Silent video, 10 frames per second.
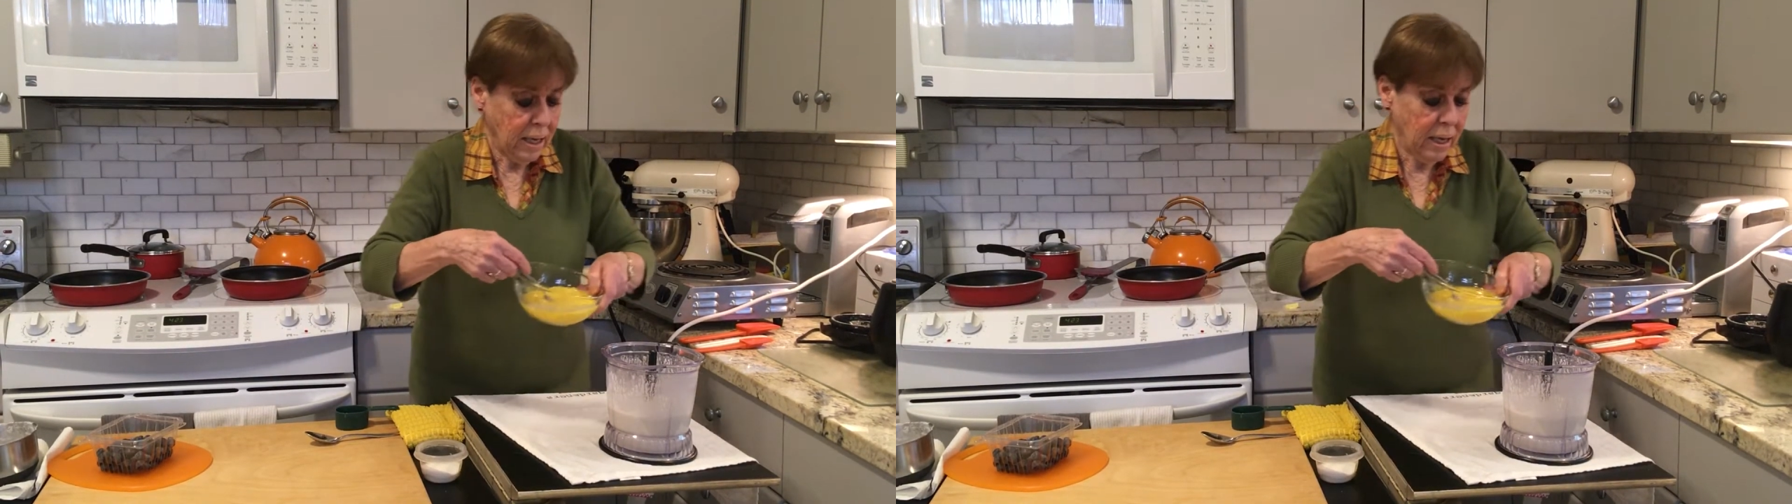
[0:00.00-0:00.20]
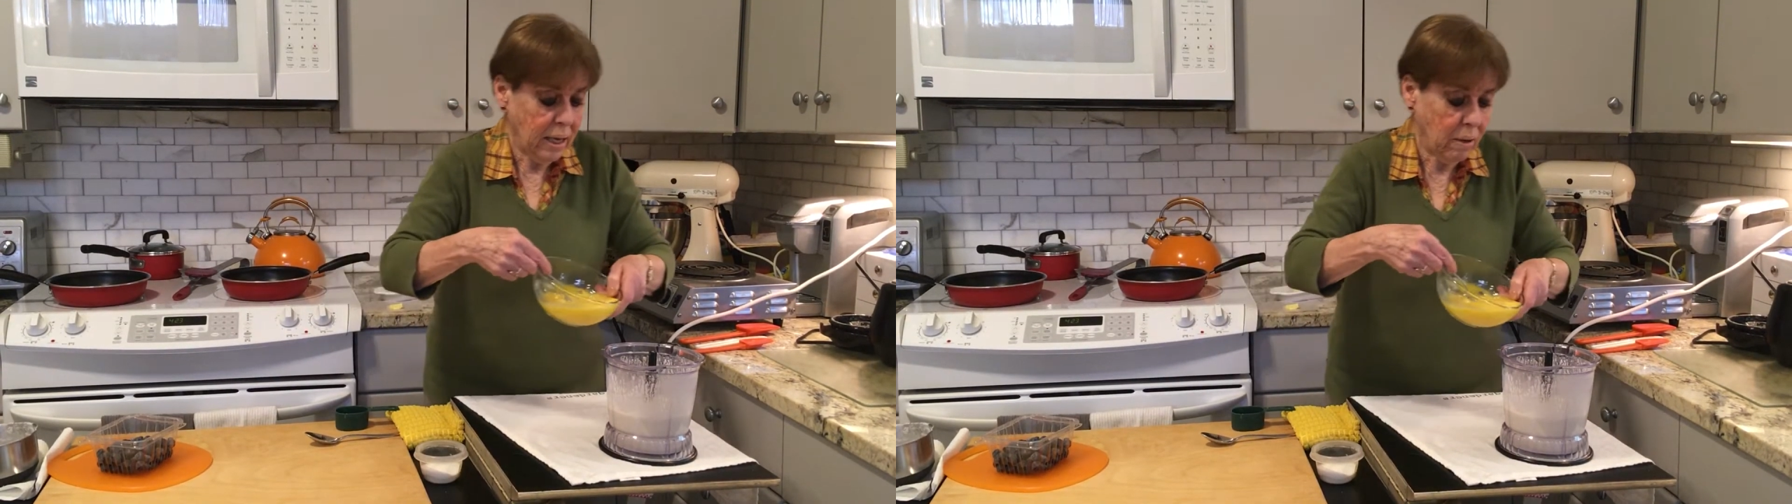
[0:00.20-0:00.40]

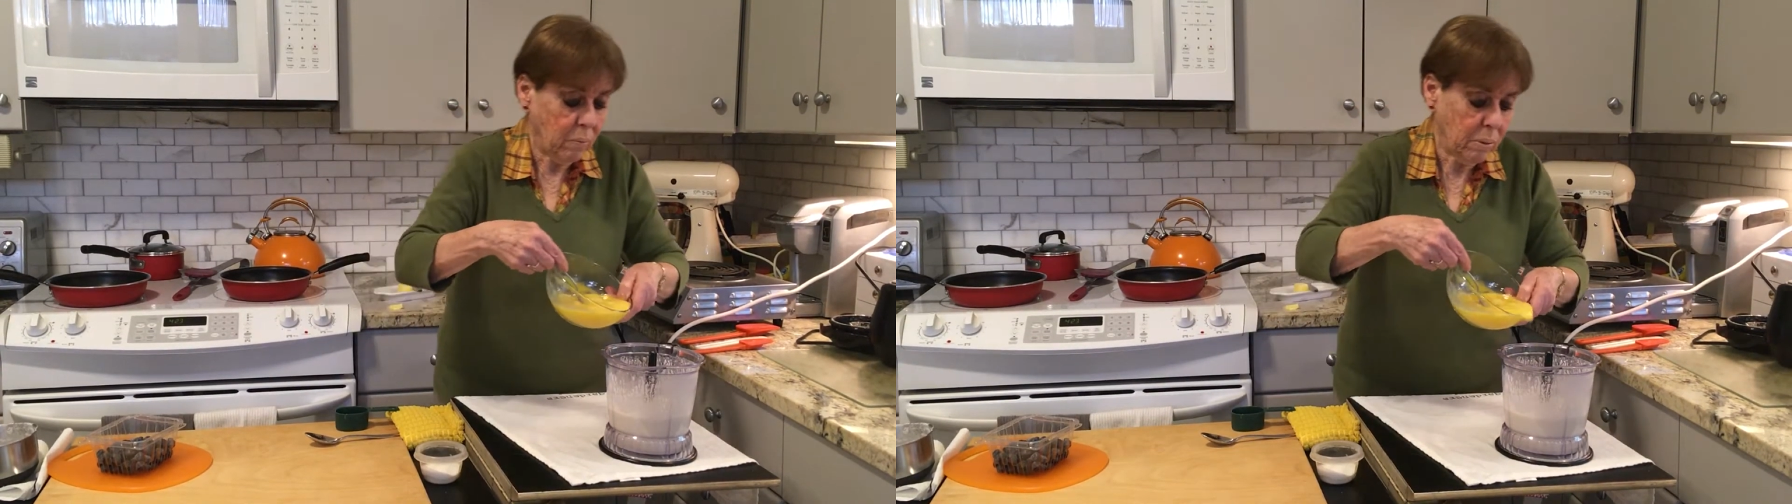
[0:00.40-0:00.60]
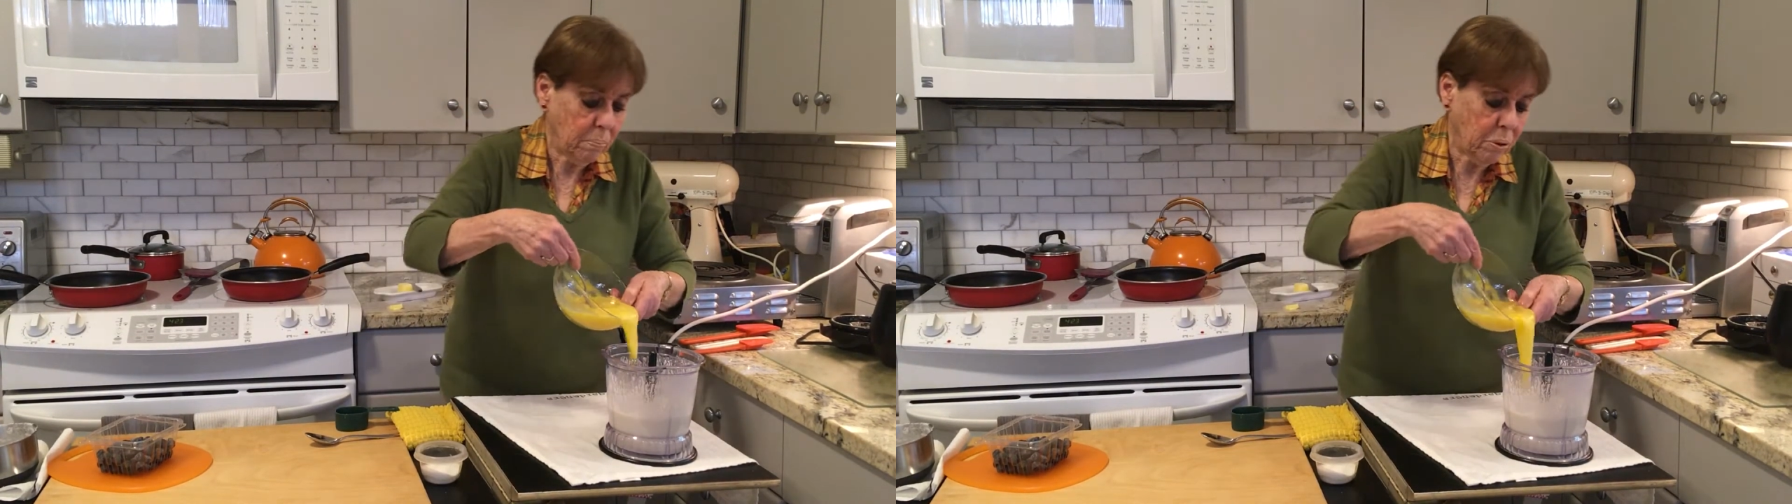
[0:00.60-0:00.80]
And
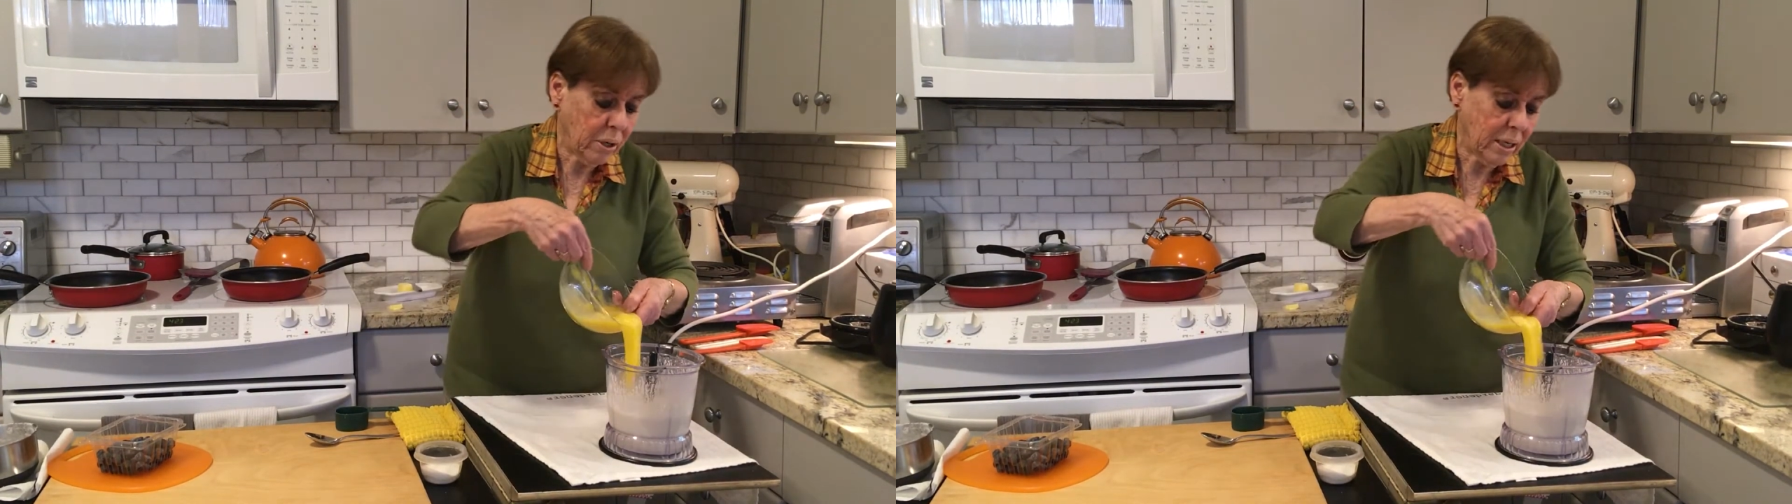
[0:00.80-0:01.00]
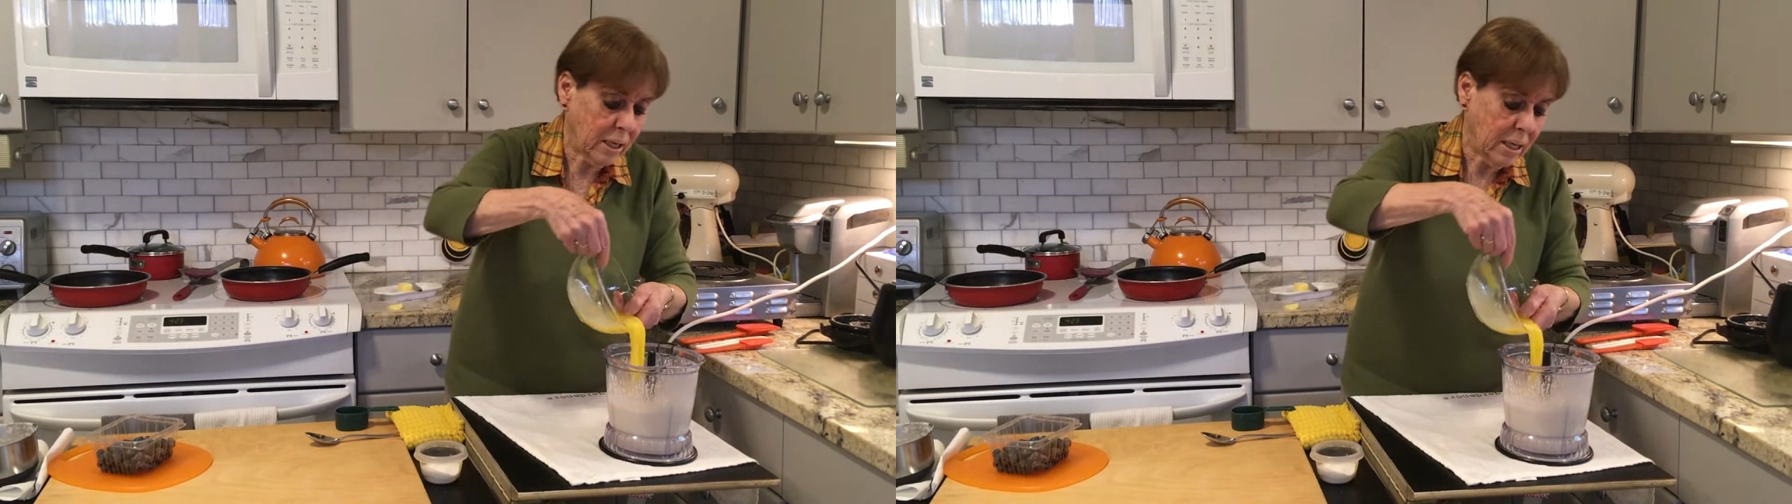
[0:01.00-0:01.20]
we put
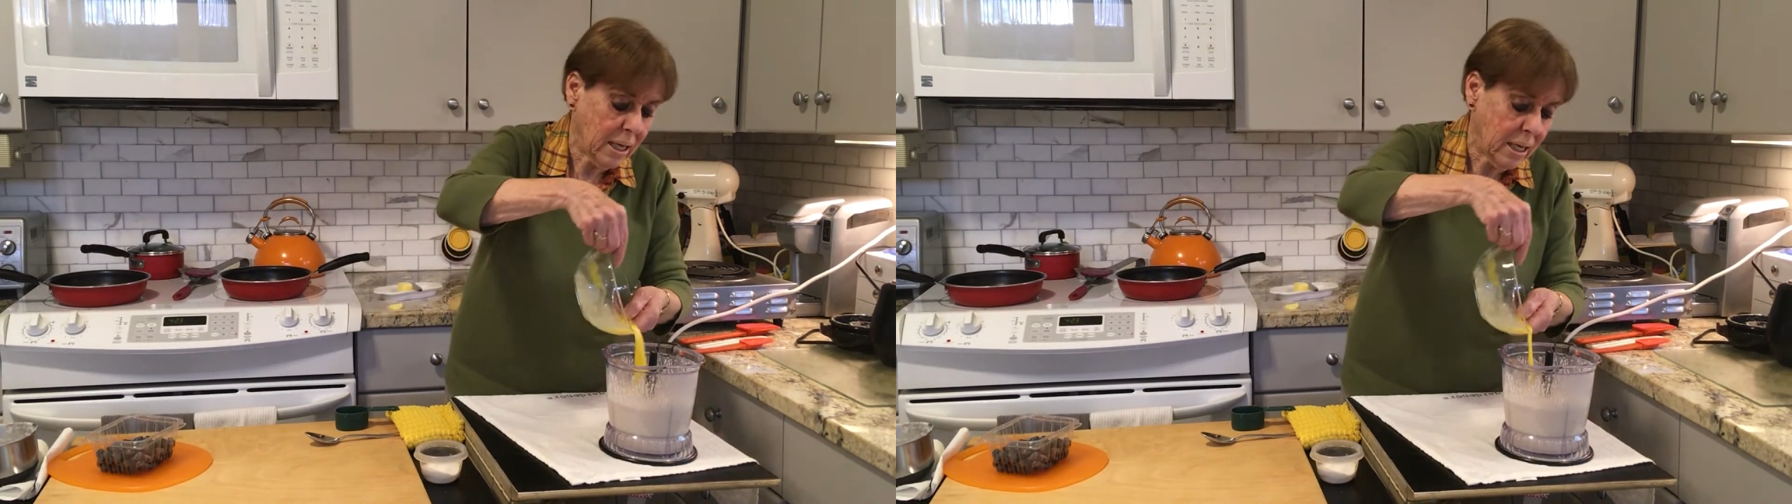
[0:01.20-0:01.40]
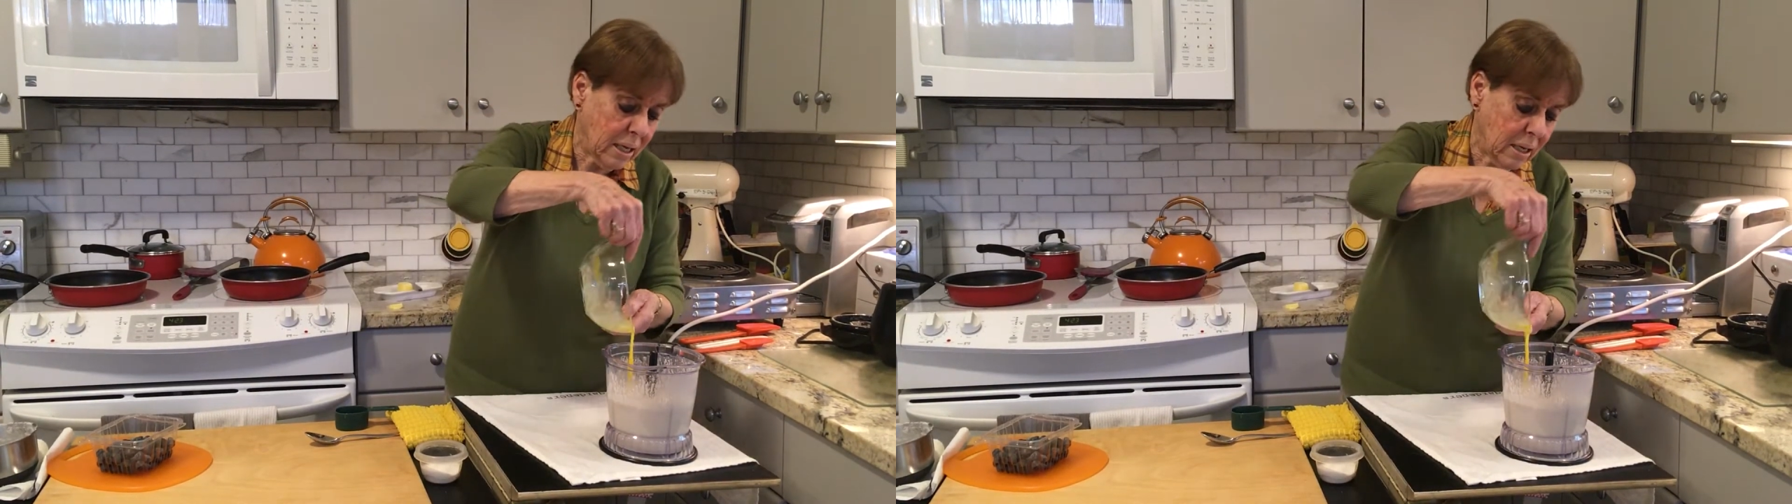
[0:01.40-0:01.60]
it
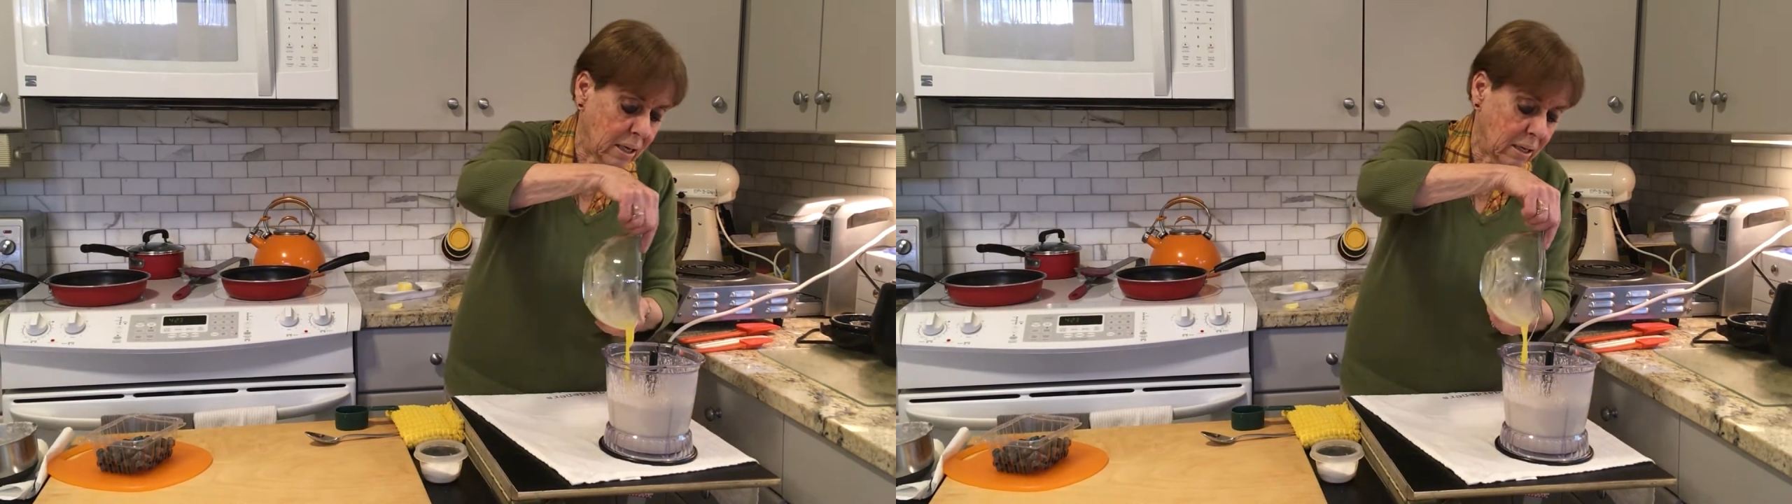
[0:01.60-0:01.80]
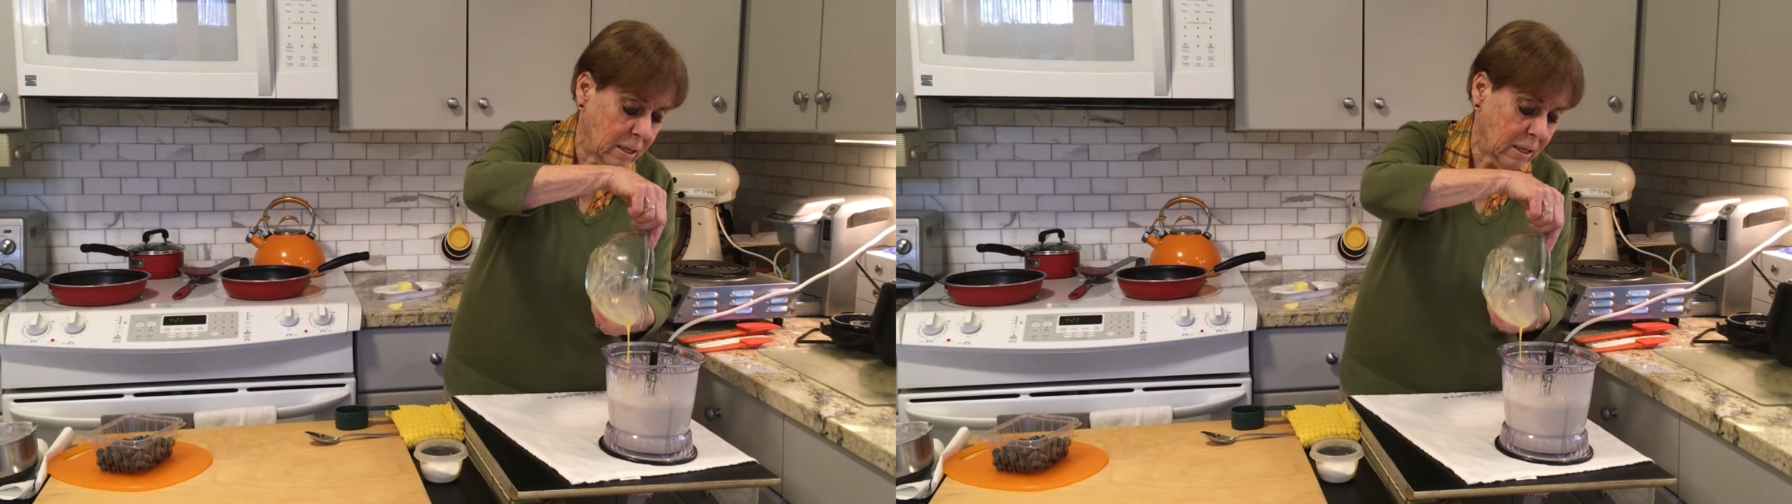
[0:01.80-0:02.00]
in